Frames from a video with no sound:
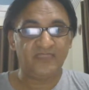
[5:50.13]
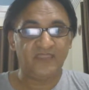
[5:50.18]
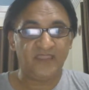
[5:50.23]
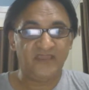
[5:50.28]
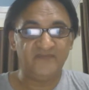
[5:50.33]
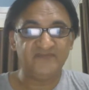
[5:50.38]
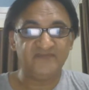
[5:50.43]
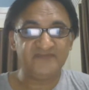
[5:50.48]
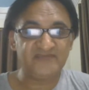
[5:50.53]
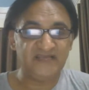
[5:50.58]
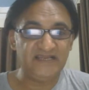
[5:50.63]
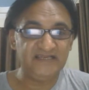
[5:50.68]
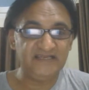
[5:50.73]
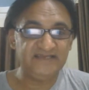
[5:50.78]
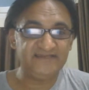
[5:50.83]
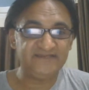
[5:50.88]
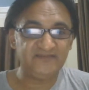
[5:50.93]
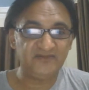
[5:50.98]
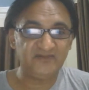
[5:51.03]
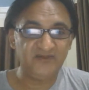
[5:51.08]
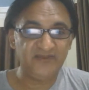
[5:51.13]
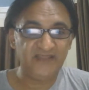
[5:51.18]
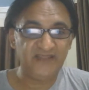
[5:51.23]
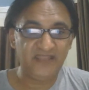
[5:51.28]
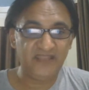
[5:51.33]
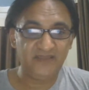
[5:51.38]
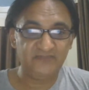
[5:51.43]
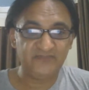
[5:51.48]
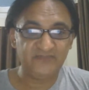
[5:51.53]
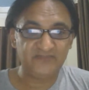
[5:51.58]
If child is not
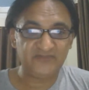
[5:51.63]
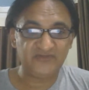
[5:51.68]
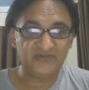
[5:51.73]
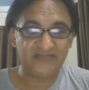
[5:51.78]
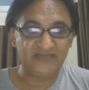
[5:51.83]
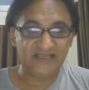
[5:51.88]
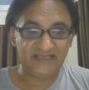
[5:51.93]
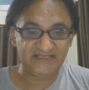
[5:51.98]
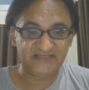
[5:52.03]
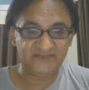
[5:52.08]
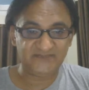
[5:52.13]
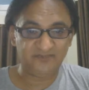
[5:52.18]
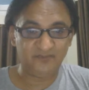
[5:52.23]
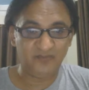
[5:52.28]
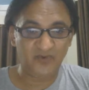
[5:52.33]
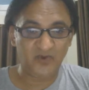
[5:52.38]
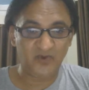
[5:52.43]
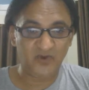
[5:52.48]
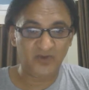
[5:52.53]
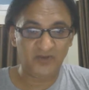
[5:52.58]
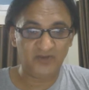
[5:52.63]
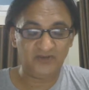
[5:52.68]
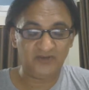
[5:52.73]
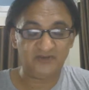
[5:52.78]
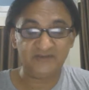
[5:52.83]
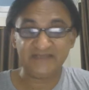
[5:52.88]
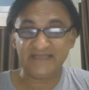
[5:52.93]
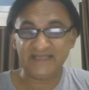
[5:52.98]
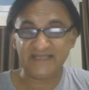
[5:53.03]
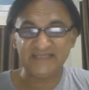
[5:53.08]
able to catch ball
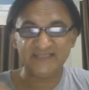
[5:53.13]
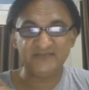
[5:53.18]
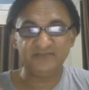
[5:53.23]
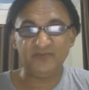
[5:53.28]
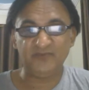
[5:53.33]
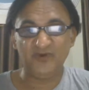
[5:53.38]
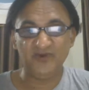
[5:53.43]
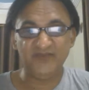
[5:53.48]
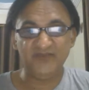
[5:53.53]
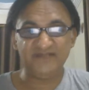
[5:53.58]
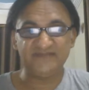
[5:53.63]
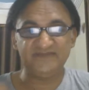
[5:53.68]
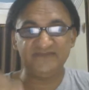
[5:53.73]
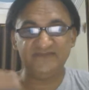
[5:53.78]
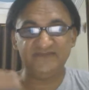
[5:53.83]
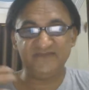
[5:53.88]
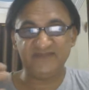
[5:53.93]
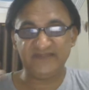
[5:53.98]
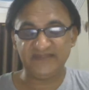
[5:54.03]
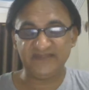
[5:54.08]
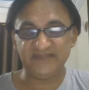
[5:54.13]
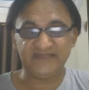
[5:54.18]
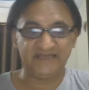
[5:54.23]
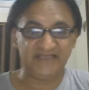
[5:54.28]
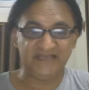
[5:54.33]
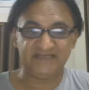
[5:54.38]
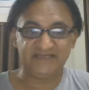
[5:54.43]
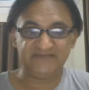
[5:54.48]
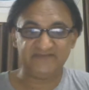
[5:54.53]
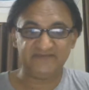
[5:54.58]
is a physical
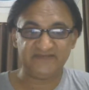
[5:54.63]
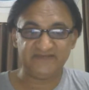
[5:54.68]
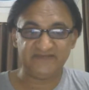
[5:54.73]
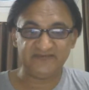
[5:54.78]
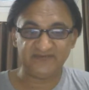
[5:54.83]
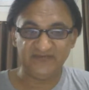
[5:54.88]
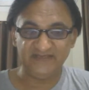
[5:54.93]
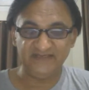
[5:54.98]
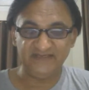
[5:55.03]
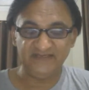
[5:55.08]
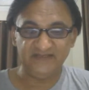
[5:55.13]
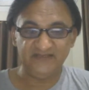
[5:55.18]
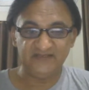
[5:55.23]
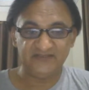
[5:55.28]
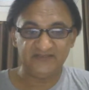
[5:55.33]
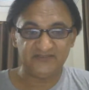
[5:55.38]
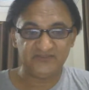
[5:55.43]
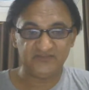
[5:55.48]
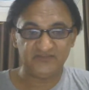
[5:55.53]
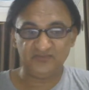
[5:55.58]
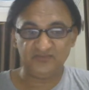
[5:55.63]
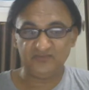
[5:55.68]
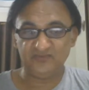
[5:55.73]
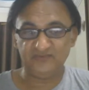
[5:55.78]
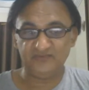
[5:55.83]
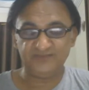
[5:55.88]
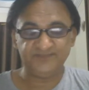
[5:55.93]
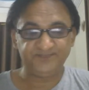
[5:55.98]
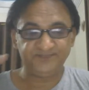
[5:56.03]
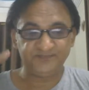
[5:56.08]
activity, right?
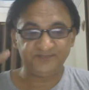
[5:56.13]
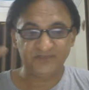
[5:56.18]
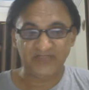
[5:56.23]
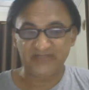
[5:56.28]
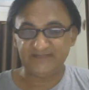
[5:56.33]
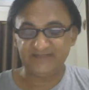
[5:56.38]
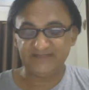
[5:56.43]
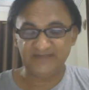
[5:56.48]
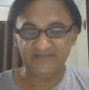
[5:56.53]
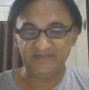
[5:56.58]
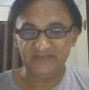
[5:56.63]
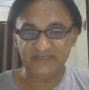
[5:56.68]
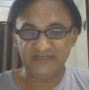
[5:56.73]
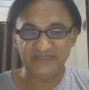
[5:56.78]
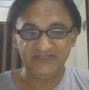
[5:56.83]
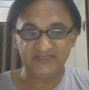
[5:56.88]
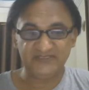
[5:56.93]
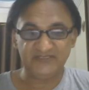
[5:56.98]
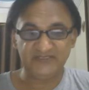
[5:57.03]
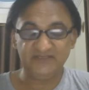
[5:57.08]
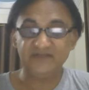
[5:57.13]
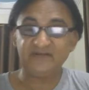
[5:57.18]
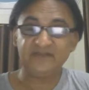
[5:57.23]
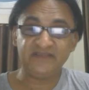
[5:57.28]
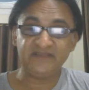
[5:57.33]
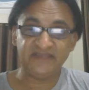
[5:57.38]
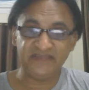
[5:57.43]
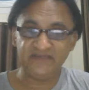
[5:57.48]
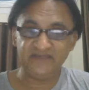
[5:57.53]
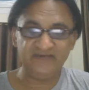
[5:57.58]
So as I mentioned,
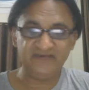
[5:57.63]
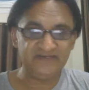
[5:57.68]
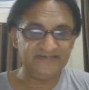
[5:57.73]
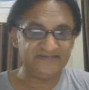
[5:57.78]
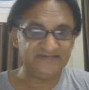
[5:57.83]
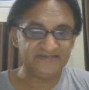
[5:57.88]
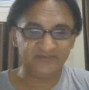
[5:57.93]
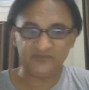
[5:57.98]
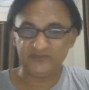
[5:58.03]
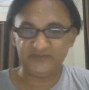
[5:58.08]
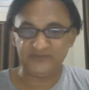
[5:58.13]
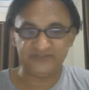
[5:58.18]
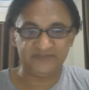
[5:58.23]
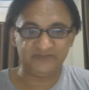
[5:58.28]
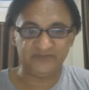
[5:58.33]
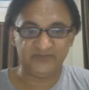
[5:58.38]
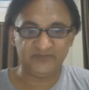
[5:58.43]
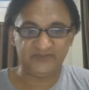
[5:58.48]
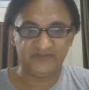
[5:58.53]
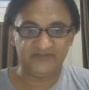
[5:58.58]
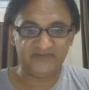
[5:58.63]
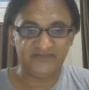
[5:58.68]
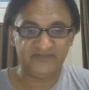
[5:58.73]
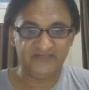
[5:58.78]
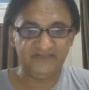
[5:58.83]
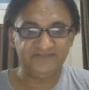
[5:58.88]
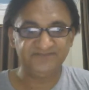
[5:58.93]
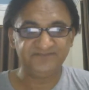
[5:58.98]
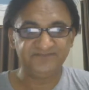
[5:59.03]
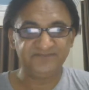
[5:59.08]
keyword is the most important,
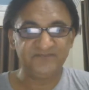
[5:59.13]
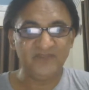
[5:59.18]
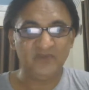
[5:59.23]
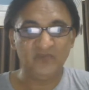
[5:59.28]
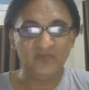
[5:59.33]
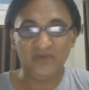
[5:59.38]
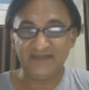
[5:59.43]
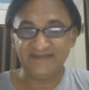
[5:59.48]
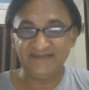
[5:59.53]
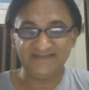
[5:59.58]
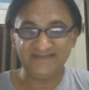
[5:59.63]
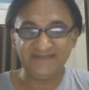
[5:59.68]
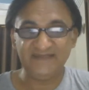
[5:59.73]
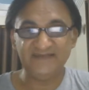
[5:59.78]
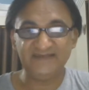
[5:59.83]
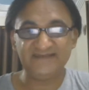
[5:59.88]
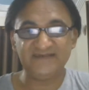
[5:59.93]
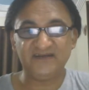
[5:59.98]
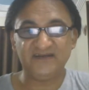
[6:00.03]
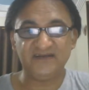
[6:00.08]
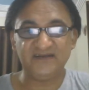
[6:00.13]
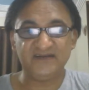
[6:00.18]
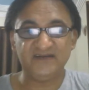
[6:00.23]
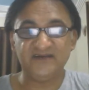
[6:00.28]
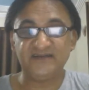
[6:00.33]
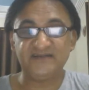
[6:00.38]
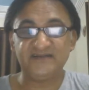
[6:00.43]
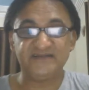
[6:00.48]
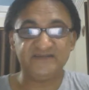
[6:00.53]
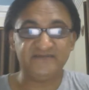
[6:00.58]
right? What skills are
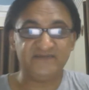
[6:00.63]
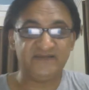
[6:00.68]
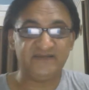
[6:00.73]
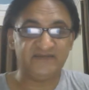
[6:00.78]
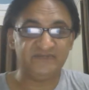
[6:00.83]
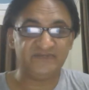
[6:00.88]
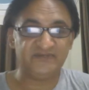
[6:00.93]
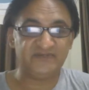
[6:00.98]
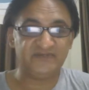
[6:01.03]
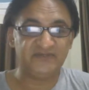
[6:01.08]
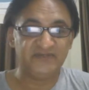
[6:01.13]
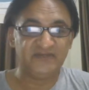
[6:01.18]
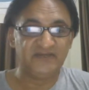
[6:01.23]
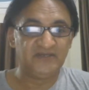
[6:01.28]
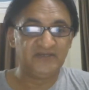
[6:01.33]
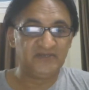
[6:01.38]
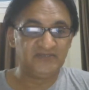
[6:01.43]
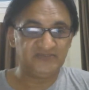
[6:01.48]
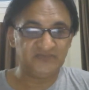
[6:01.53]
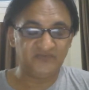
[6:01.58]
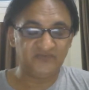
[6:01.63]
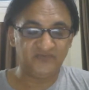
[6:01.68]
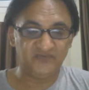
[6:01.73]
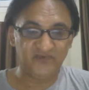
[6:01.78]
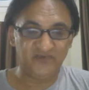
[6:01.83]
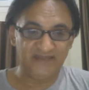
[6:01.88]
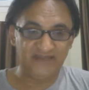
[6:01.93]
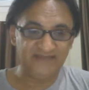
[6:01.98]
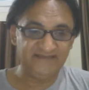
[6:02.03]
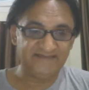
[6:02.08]
not developed? So
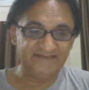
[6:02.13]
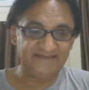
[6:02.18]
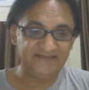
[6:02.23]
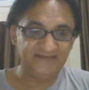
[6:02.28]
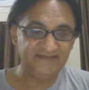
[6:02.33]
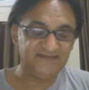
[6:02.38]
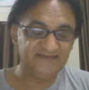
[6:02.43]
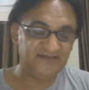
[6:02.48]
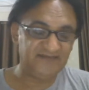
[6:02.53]
fine skills